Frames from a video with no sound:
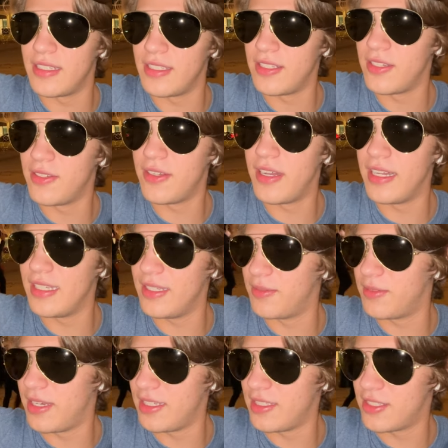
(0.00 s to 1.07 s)
You know,
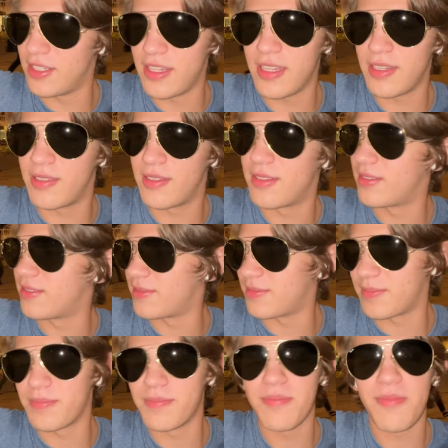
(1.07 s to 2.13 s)
when I saw that
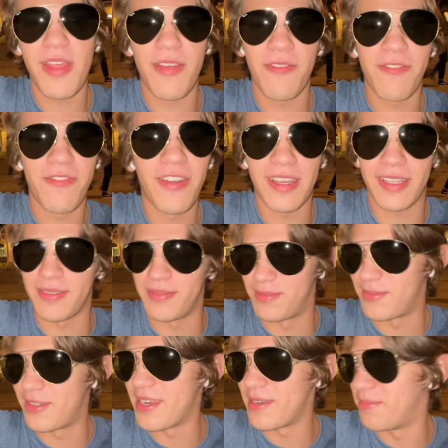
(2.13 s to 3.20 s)

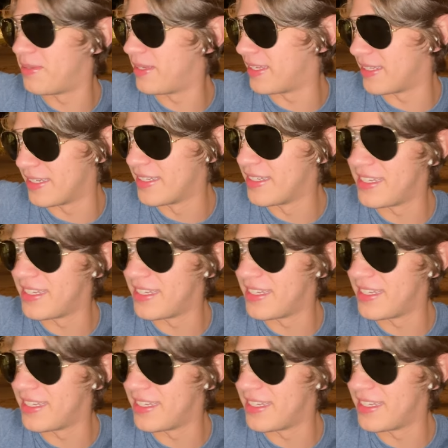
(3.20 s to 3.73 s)
motherfucking Brad Pitt